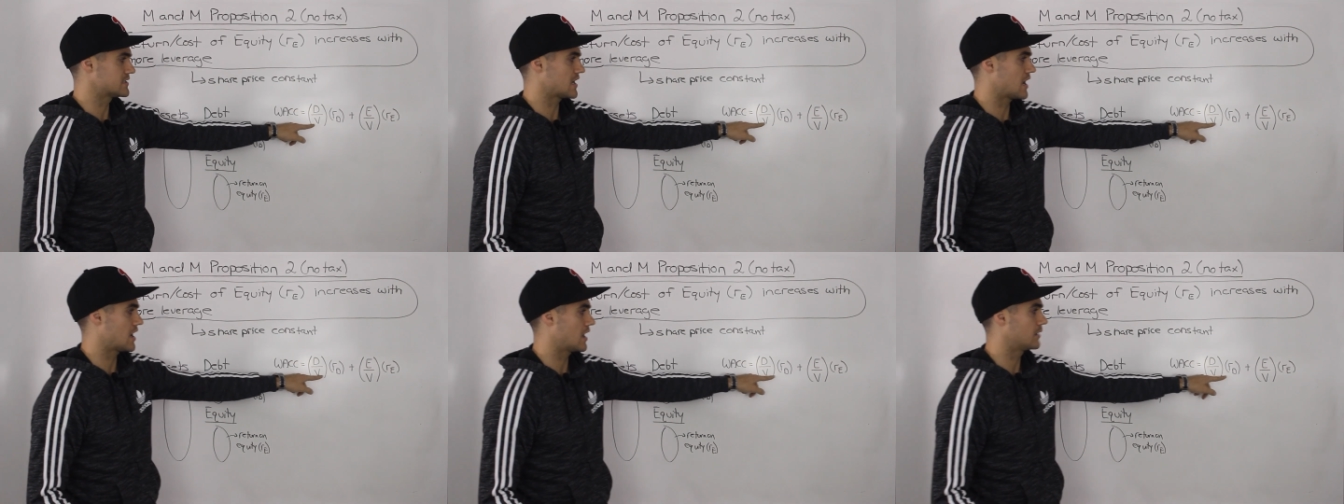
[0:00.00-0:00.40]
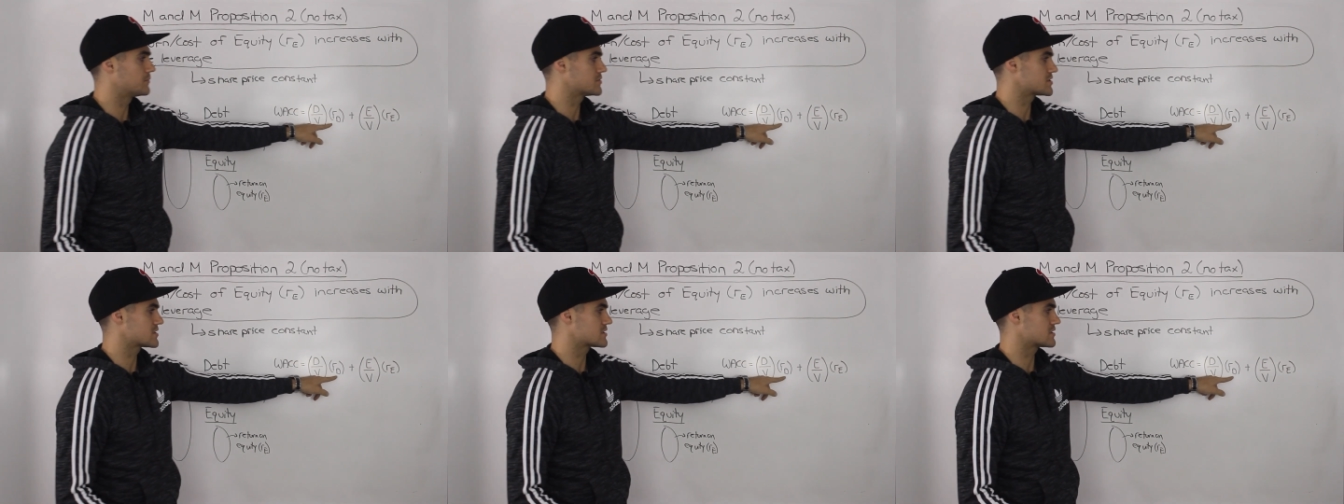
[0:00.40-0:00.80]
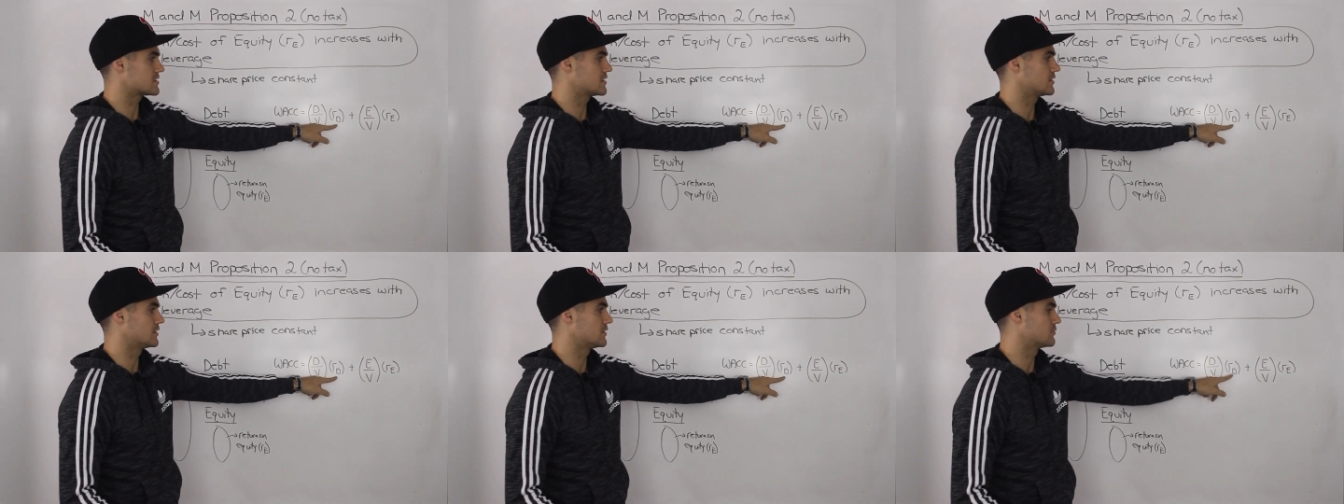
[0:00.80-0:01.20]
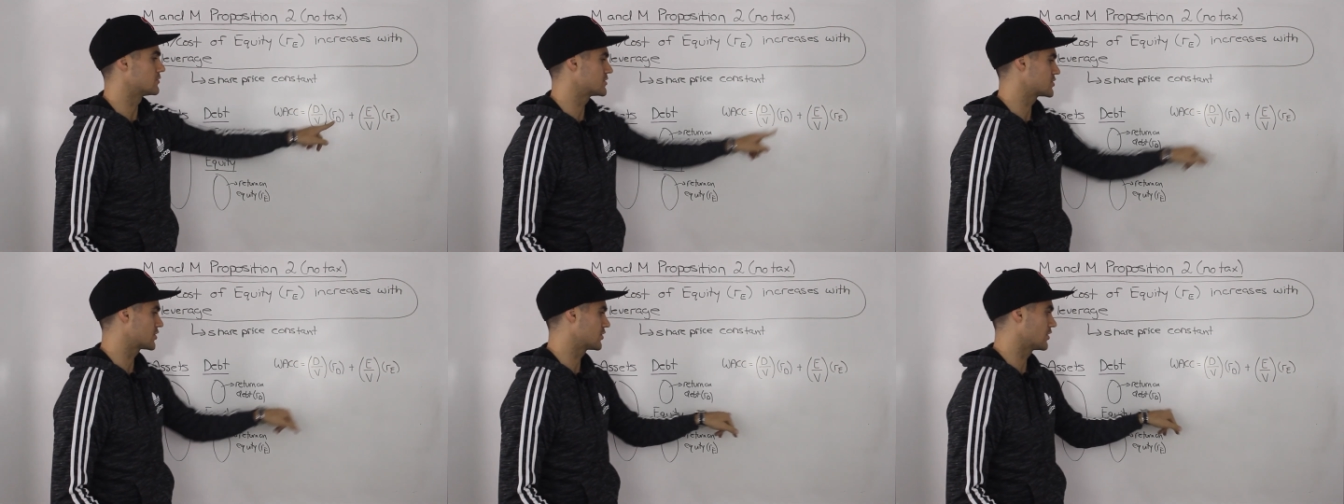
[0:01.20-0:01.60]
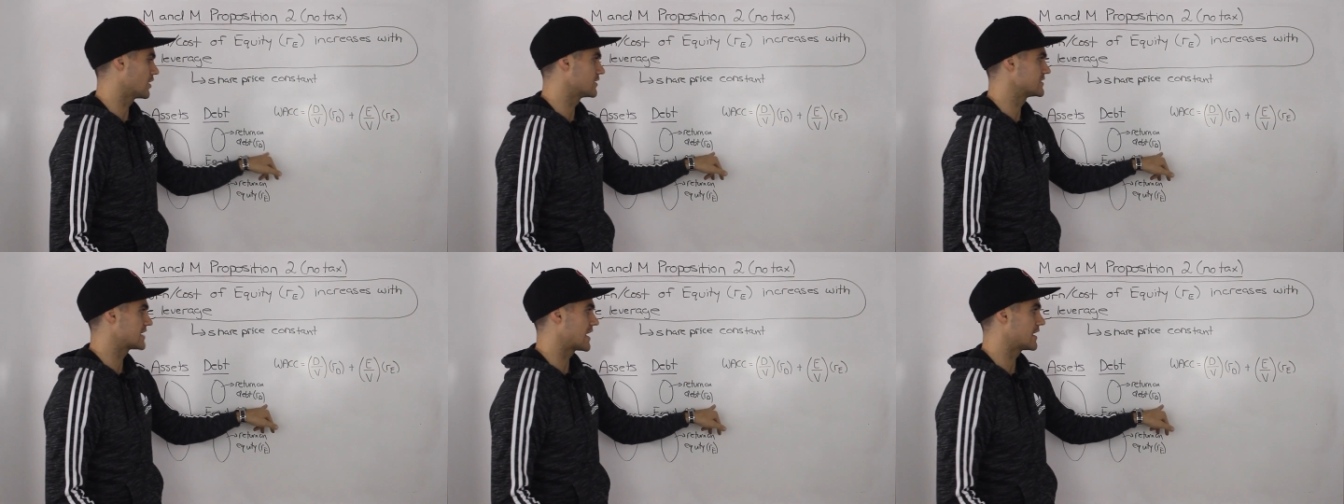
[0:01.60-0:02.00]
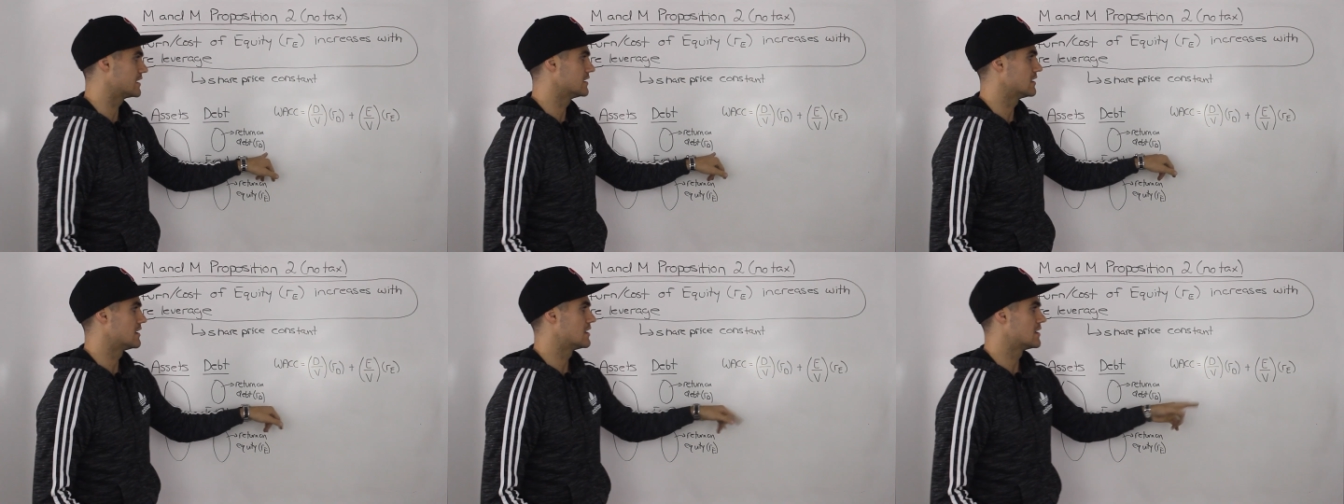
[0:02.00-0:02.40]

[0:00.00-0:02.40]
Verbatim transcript: times the return on debt